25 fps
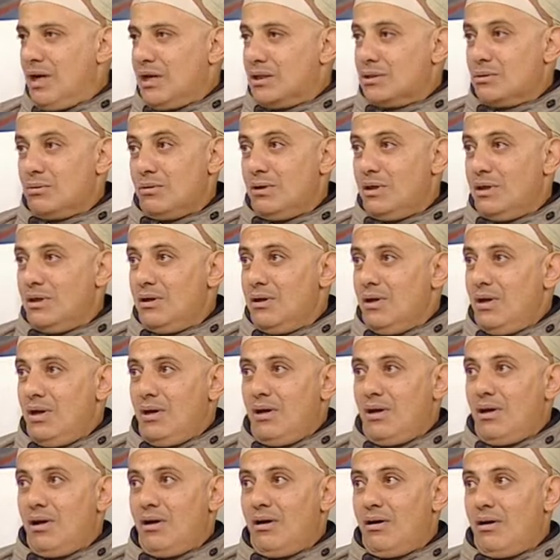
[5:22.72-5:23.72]
Actually, uh,
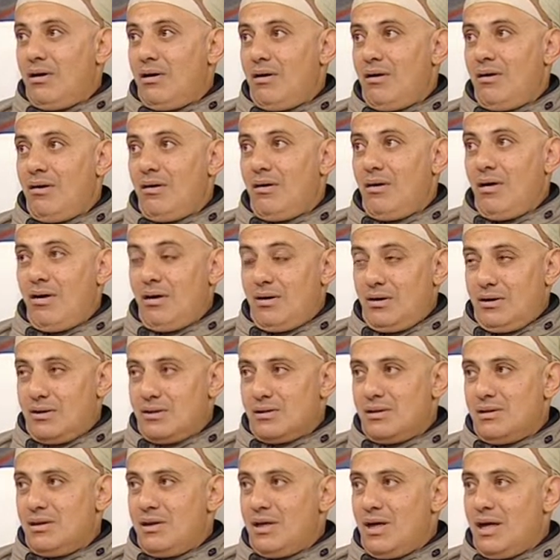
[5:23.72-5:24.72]
uh,
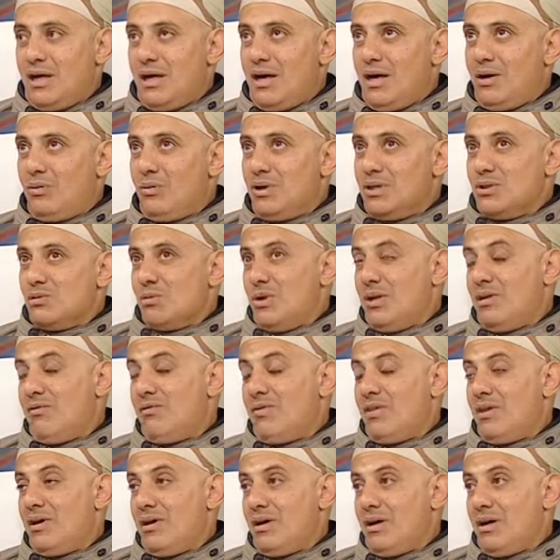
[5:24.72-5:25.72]
honestly, I, I, was one of
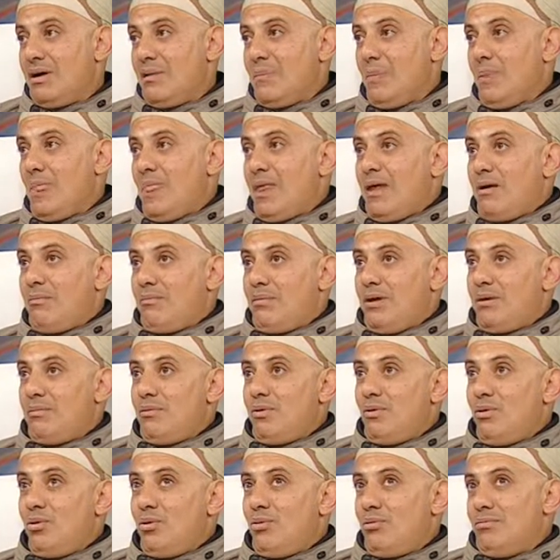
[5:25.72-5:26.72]
the
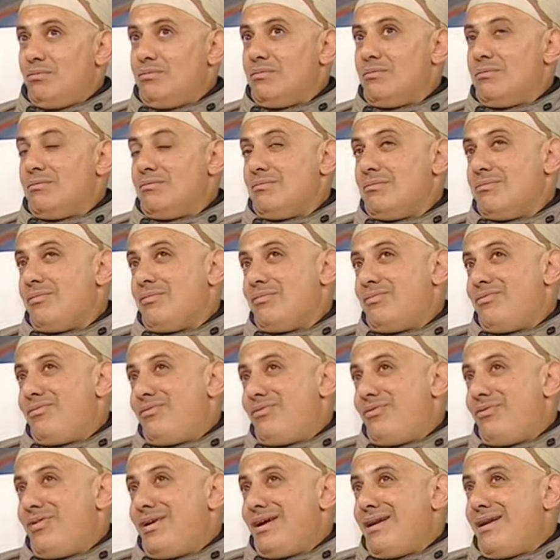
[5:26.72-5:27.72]
people who
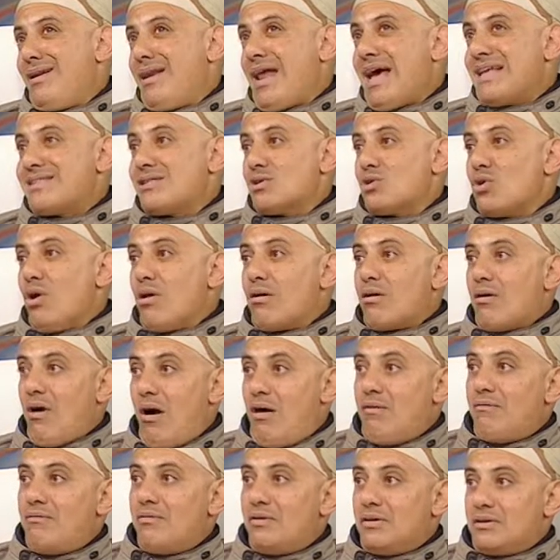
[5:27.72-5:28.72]
feel not so
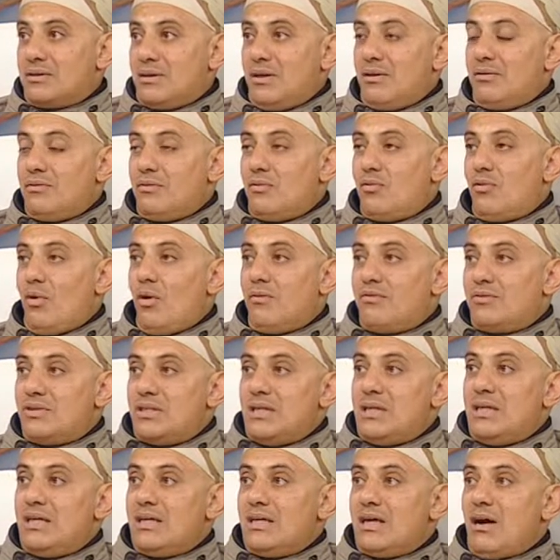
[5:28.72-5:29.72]
comfort of, of
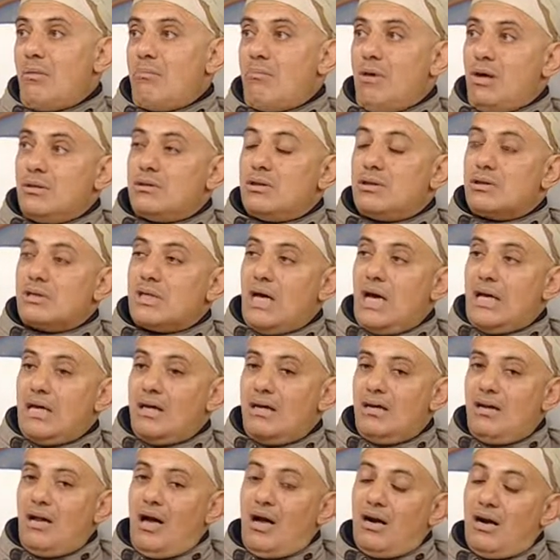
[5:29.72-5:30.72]
seeing a
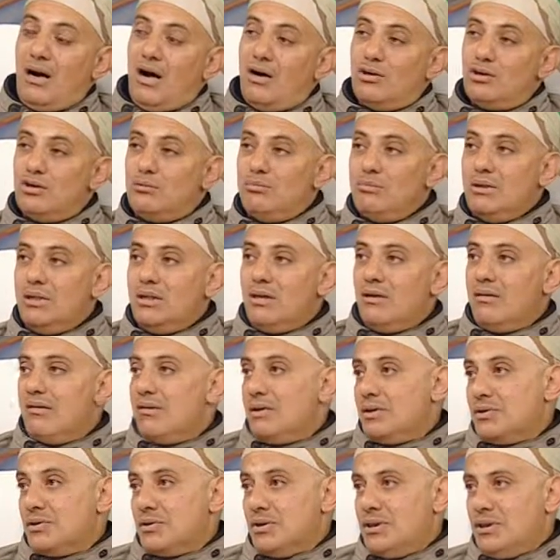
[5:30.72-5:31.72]
motorcycle around me in
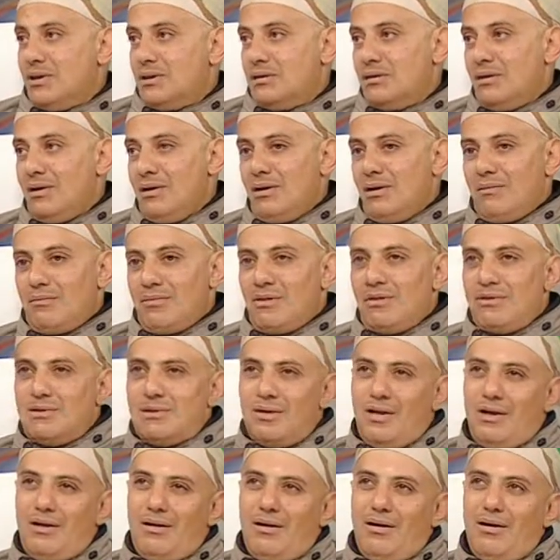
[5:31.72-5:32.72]
the street
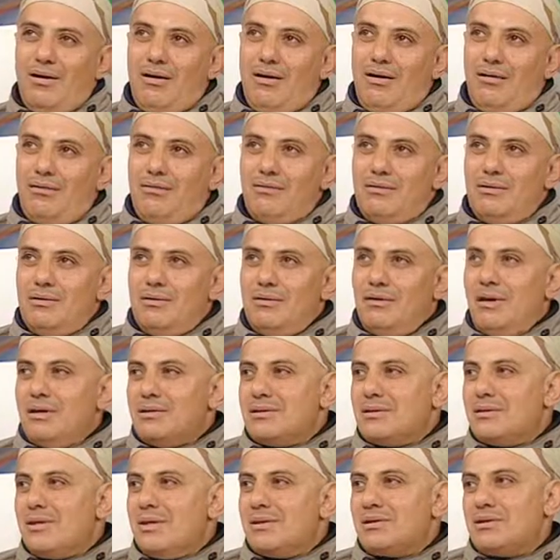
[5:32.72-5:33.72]
because uh, uh,
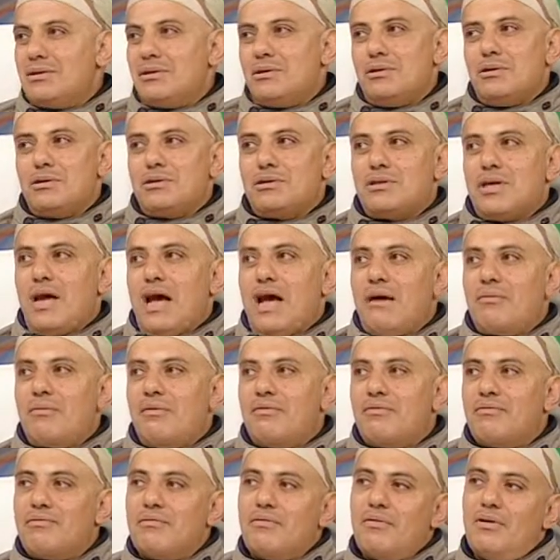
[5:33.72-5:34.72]
it's the stereotype
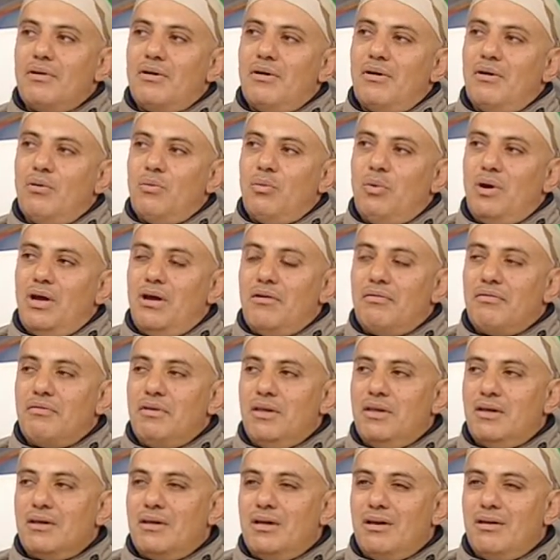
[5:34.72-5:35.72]
of uh, way of
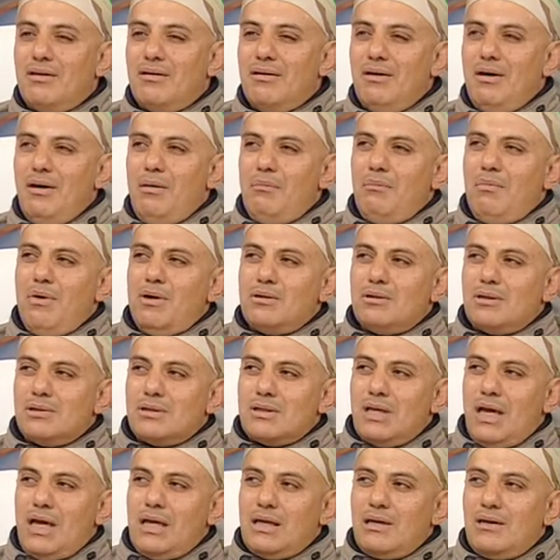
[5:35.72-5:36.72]
thinking.
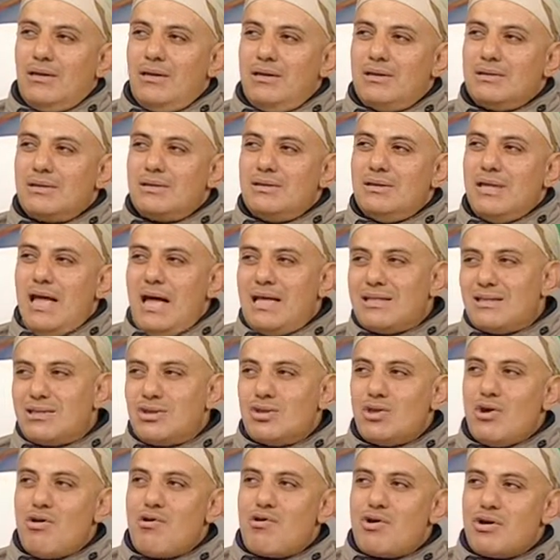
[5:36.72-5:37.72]
Motorcyclists, not
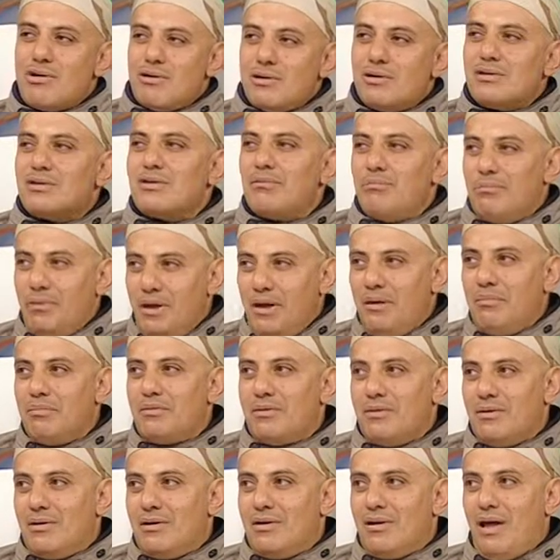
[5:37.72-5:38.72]
so good
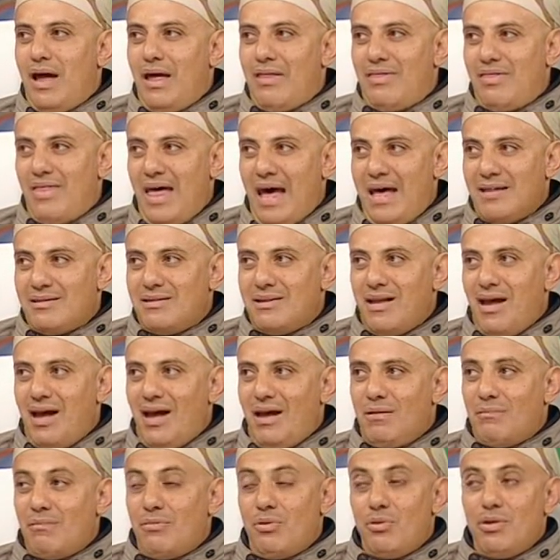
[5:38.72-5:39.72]
people mm. at that
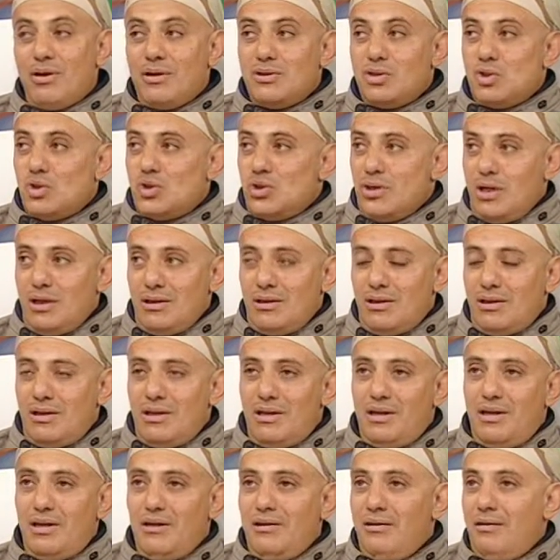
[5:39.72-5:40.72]
time. Then
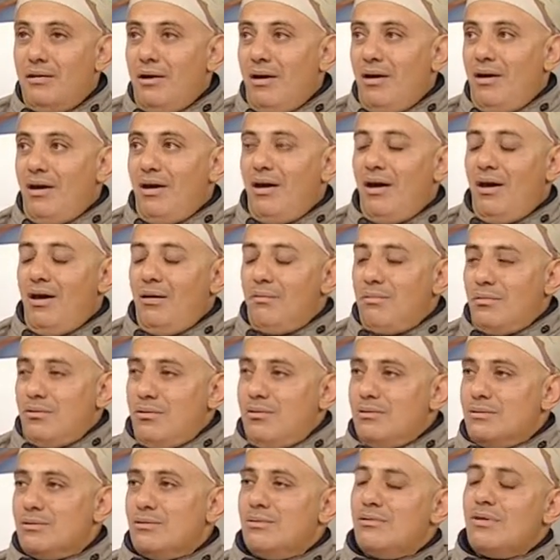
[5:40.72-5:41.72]
suddenly in
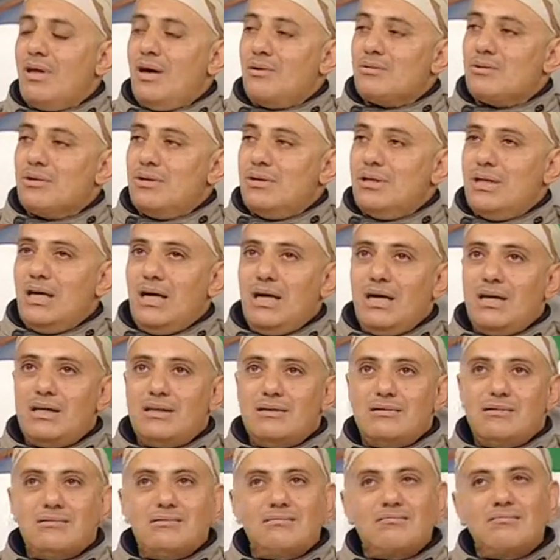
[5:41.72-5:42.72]
April
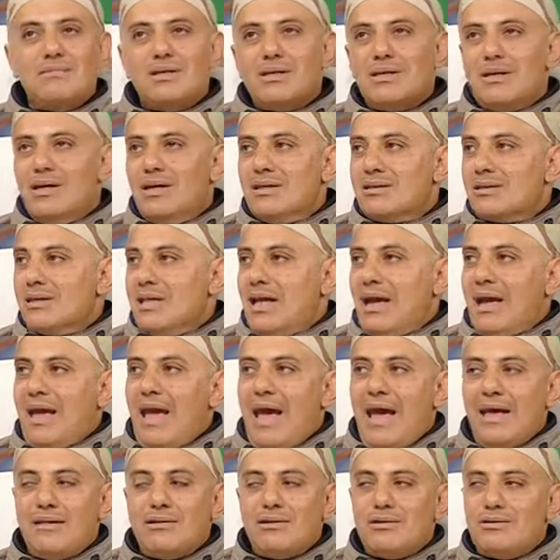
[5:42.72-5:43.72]
2009, it's like
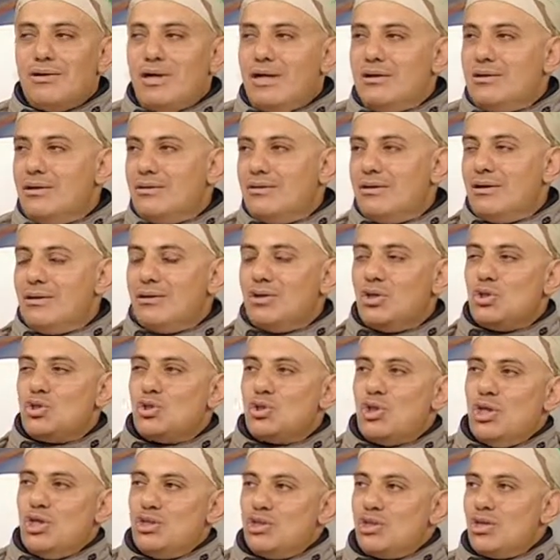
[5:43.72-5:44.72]
180 degree
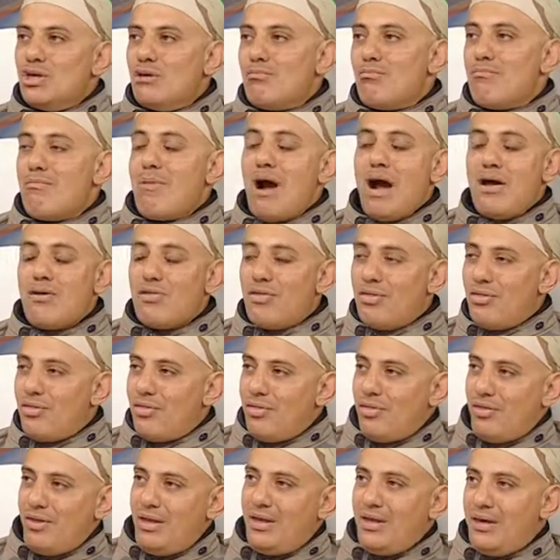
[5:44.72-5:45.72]
changing in my
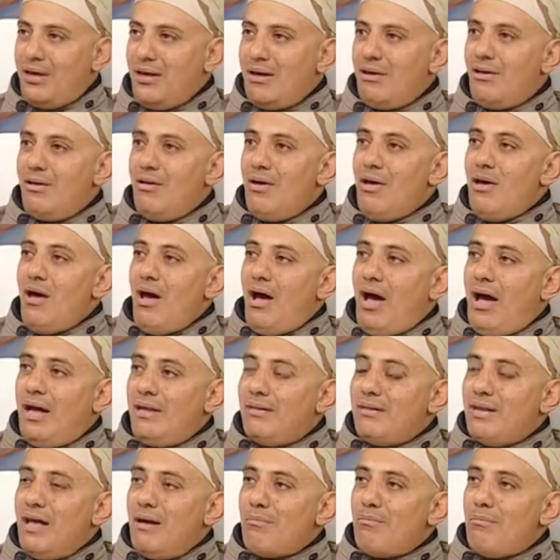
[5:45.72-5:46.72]
thinking
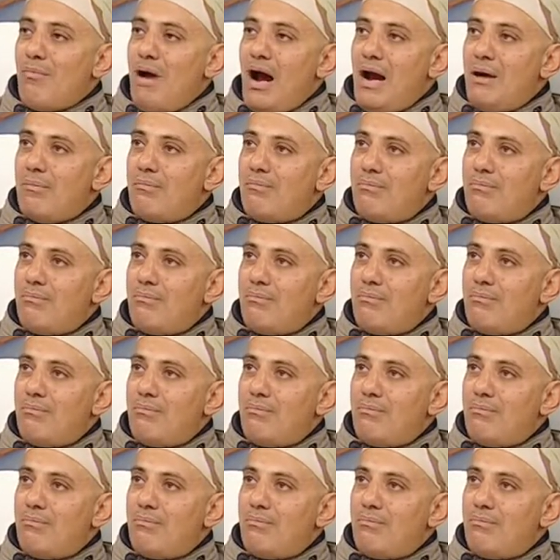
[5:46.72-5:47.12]
and, and my